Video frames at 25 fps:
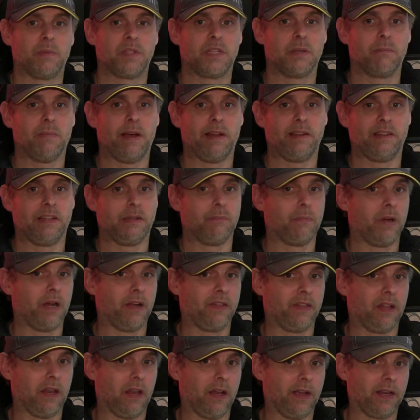demanded
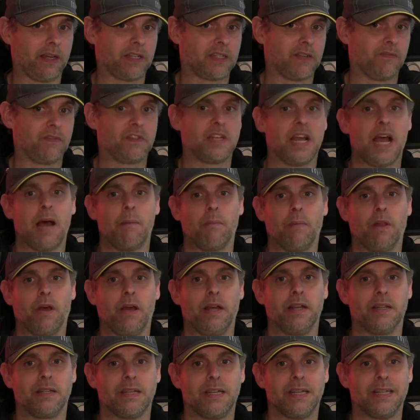by the likes of
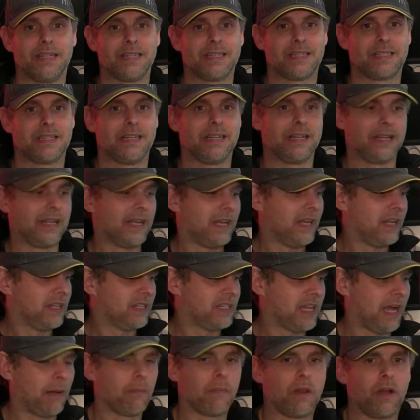Tamlite. Still,
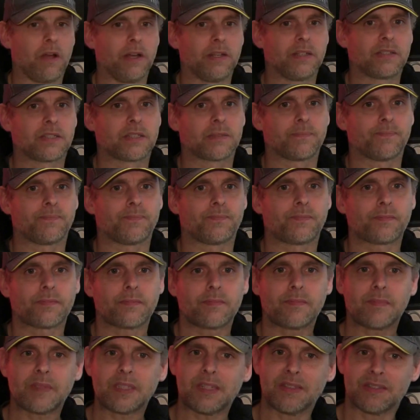Tamlite
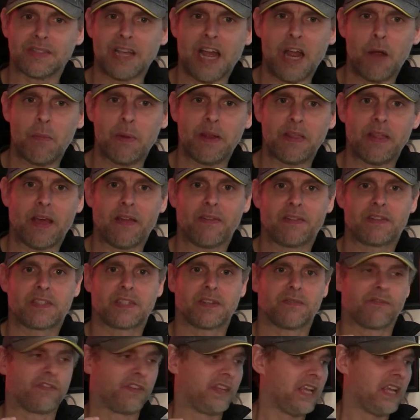tell me that
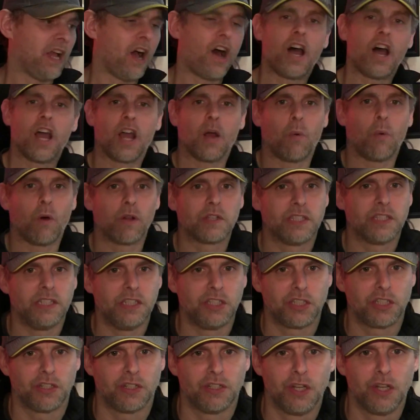for the higher
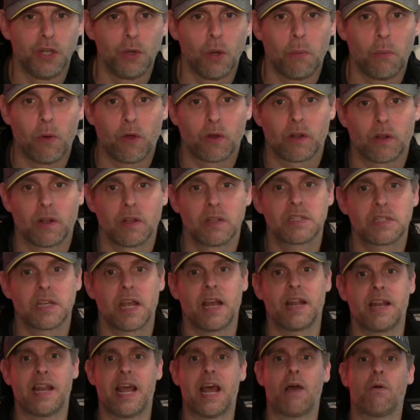wattage newer models
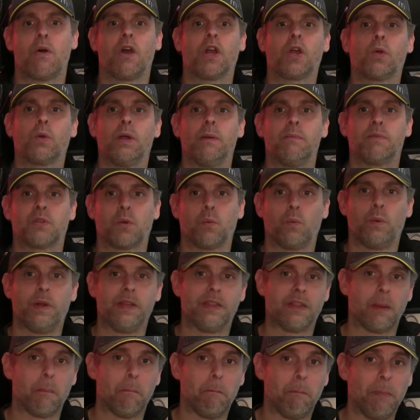are now equipped
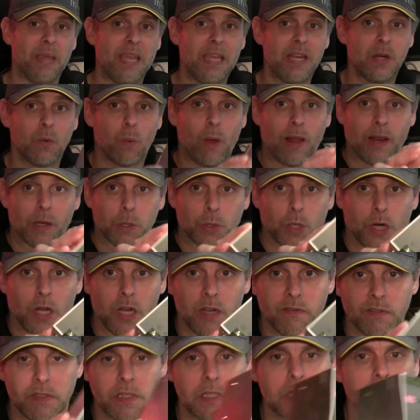with Meanwell
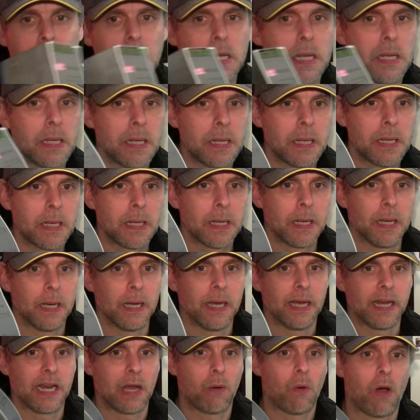drivers.
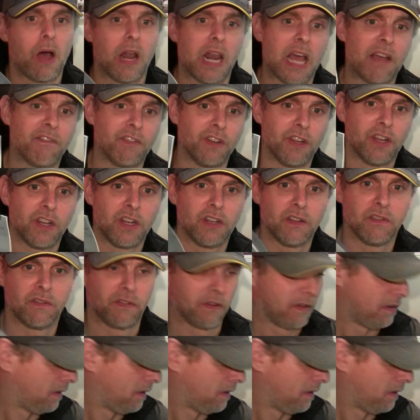Now, while I haven't heard of